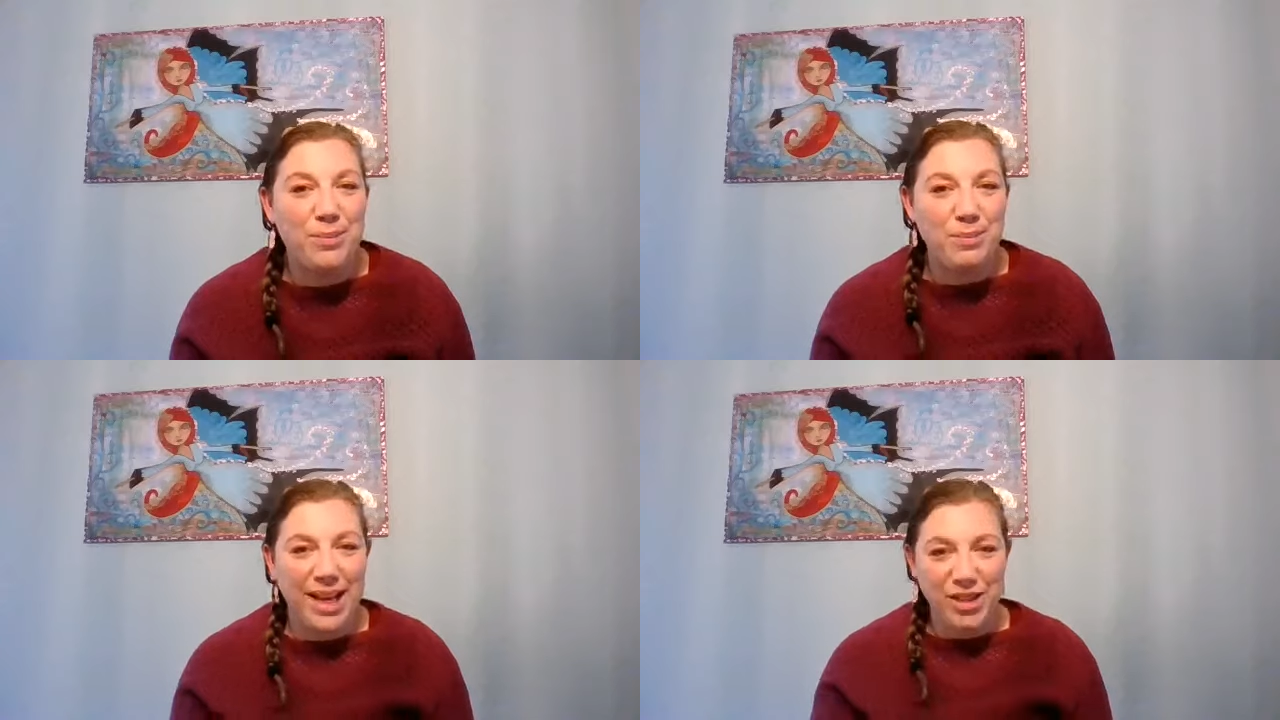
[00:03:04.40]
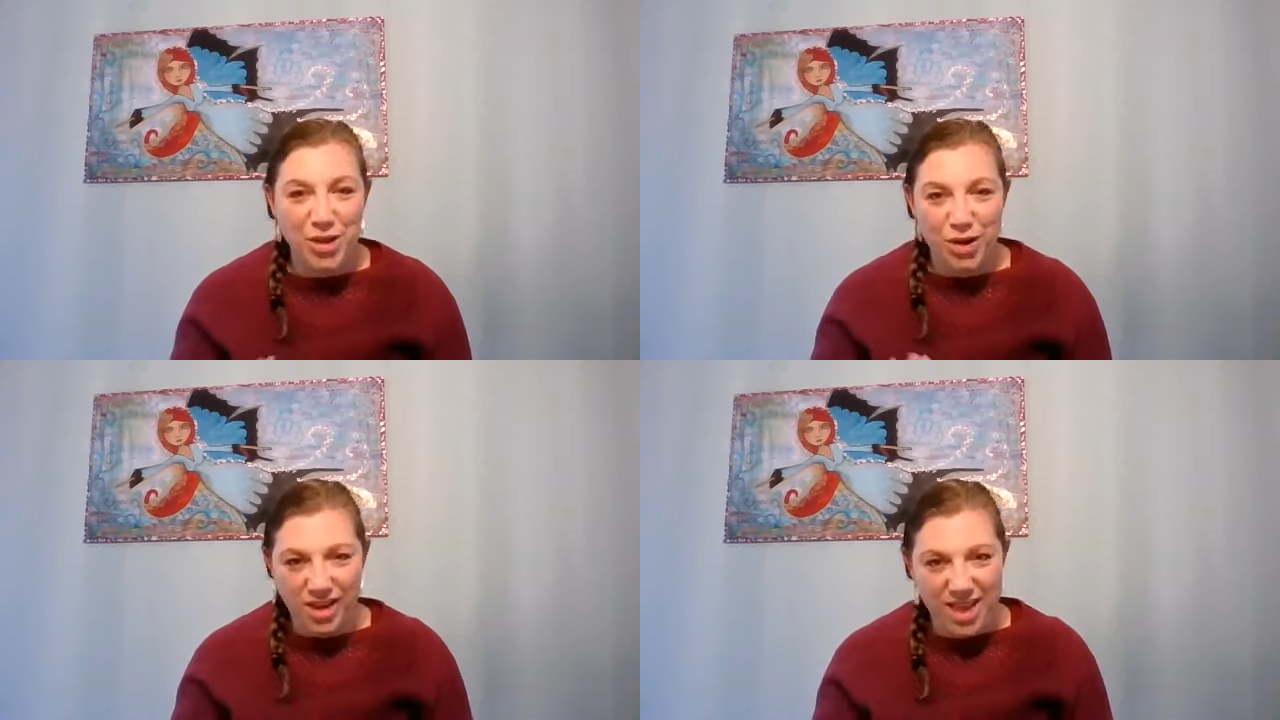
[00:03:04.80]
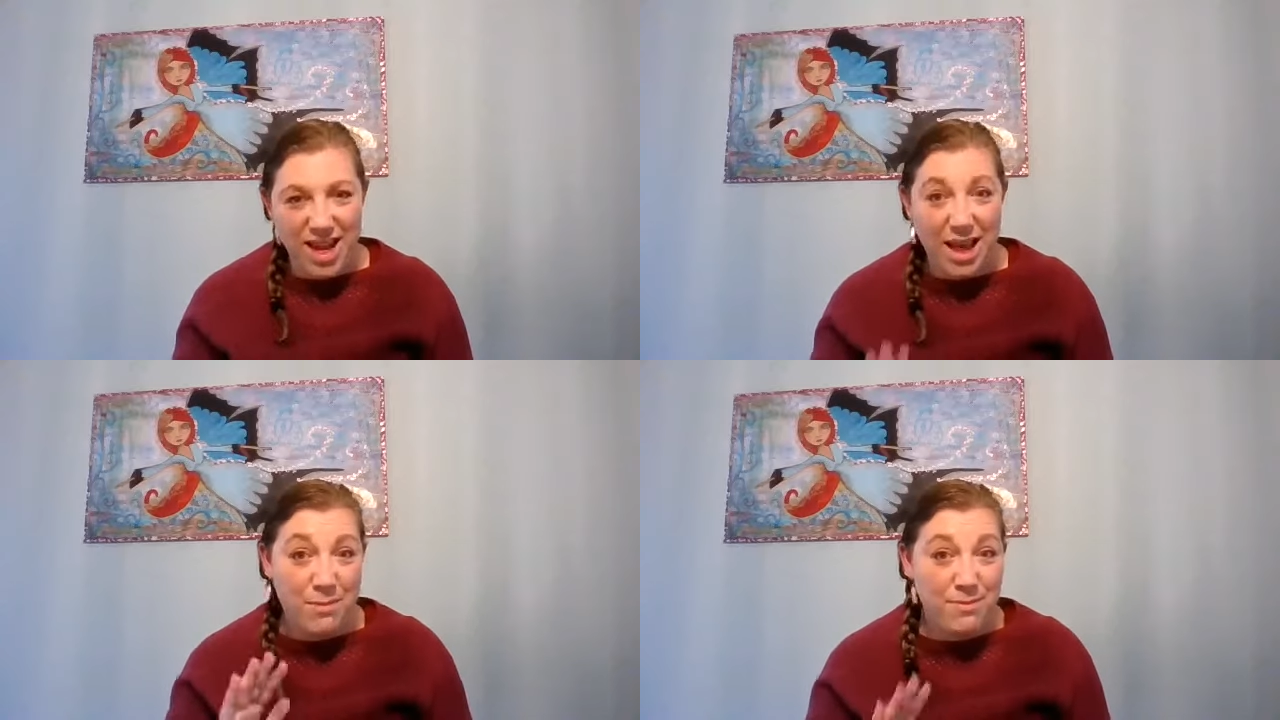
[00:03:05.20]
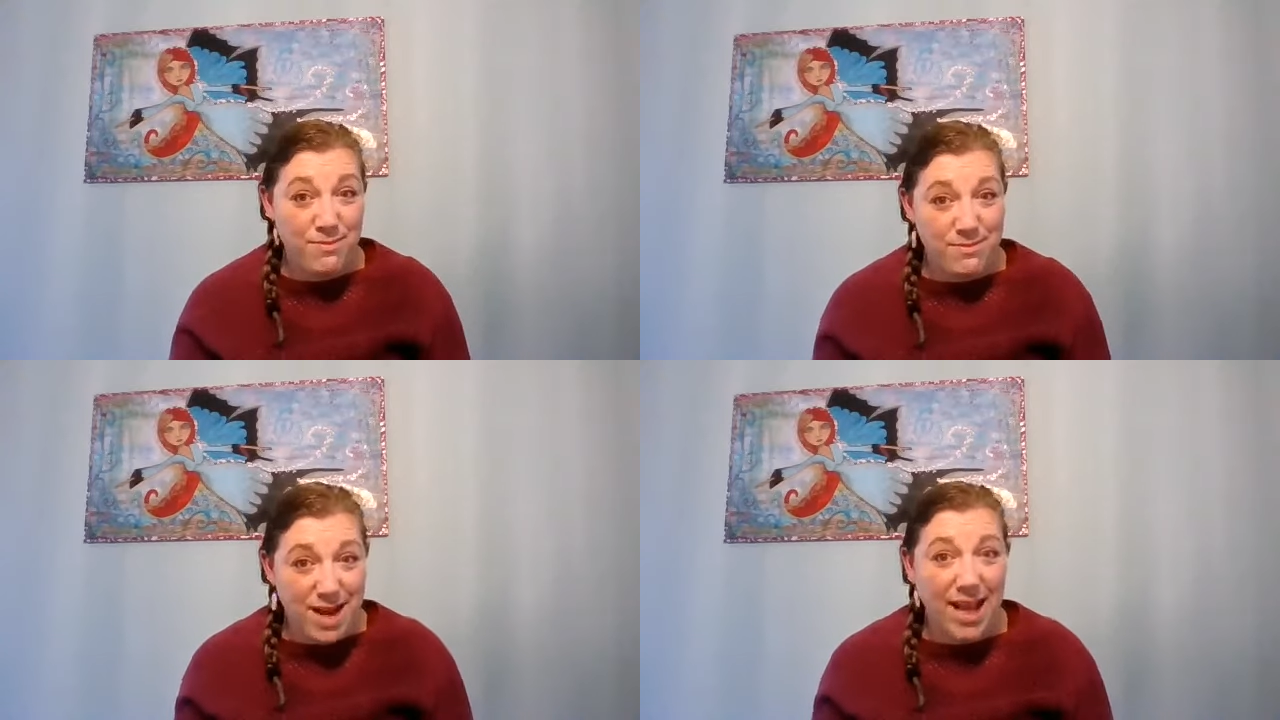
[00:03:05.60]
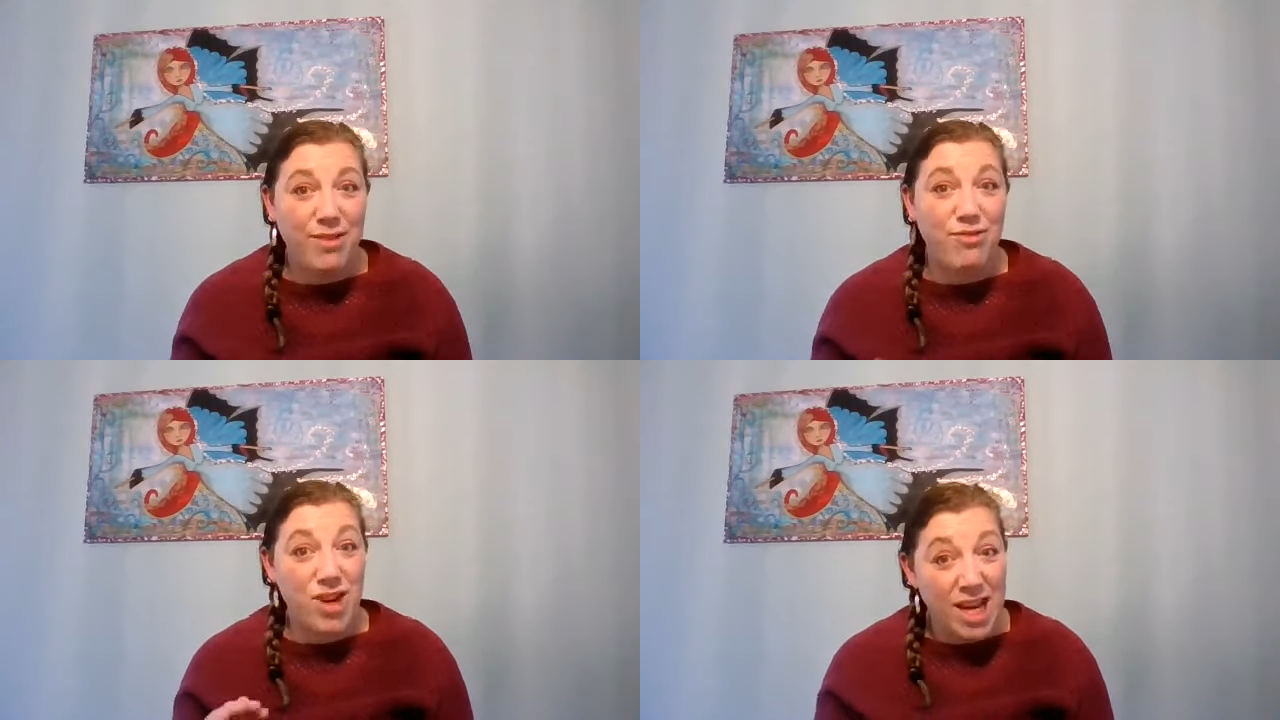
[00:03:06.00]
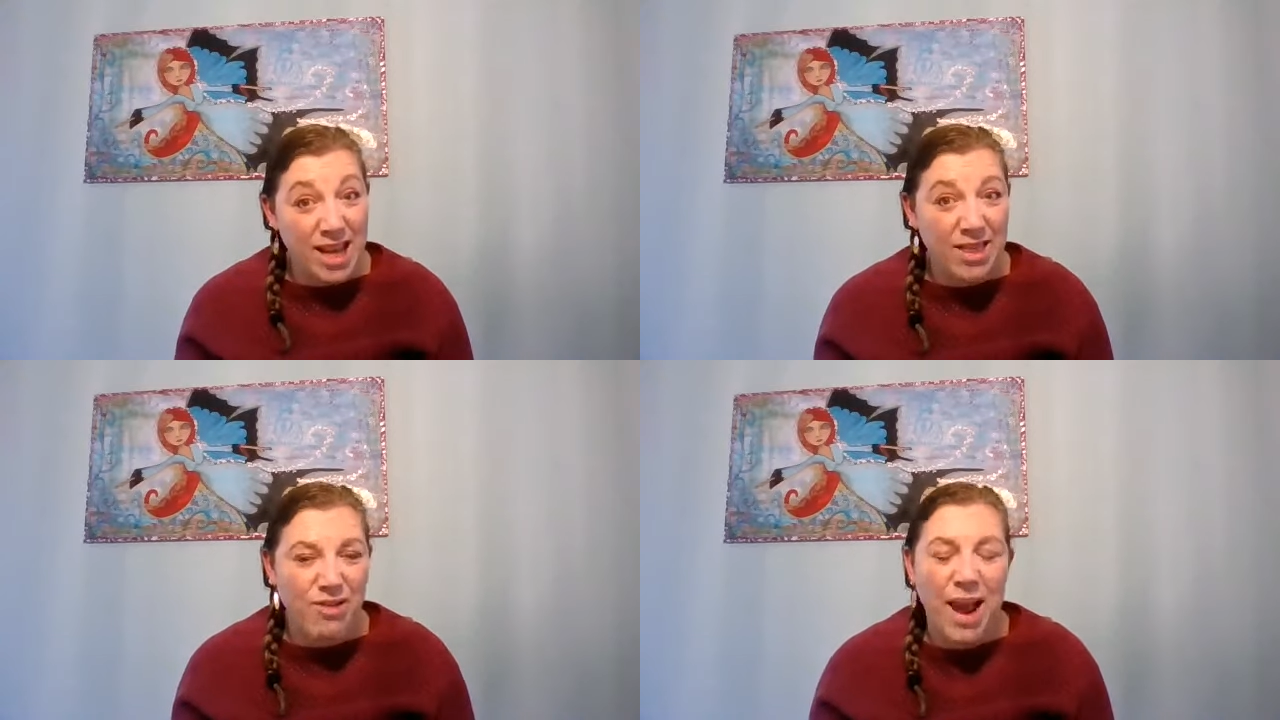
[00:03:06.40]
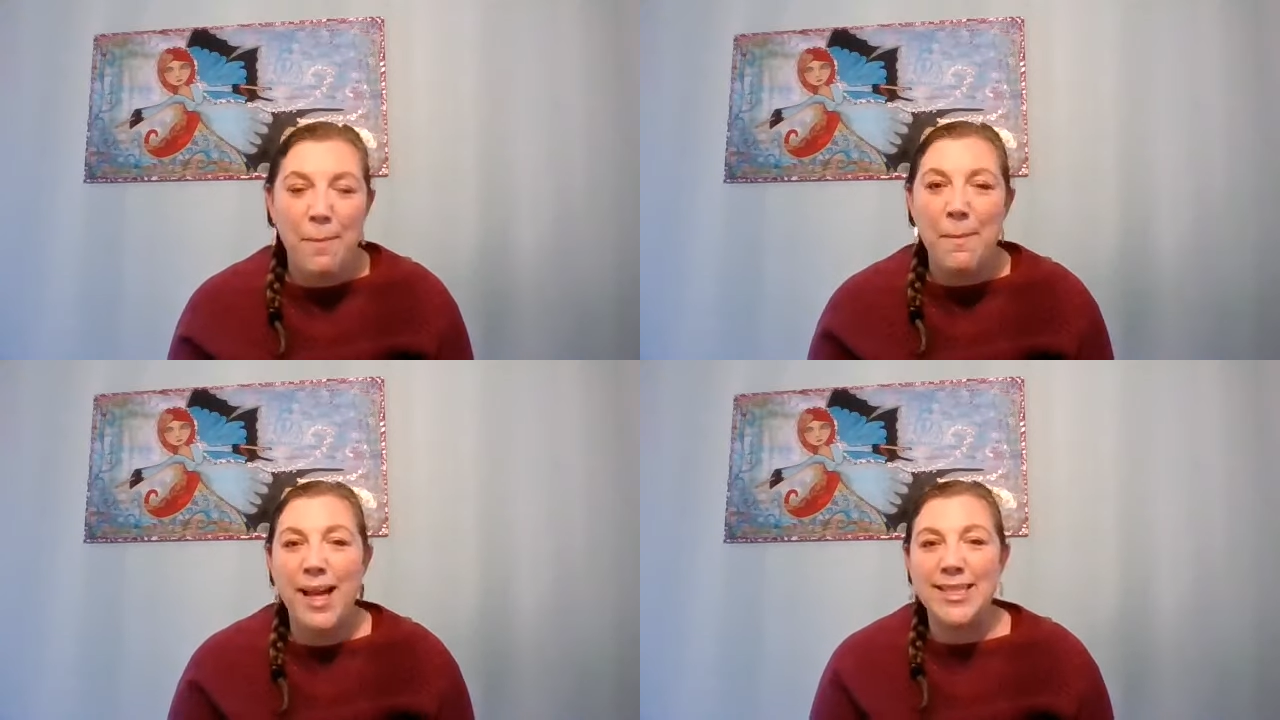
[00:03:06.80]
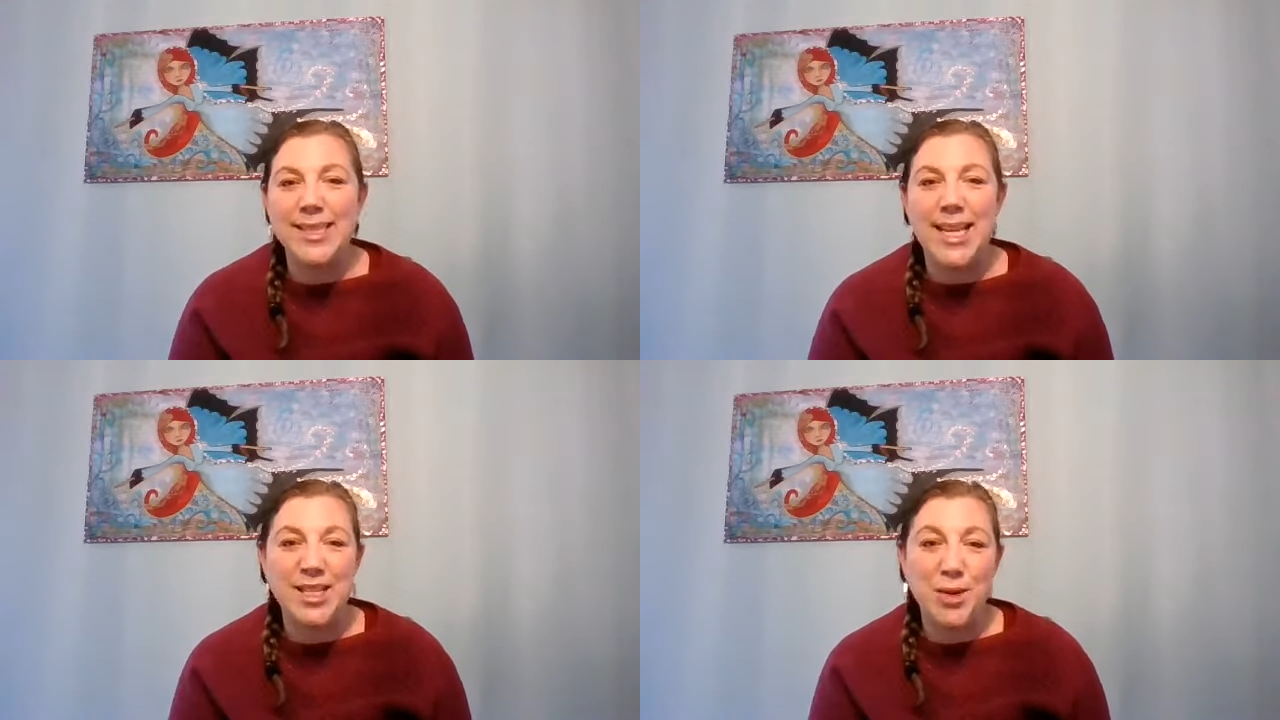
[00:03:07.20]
make sure that I'm like really in the right mindset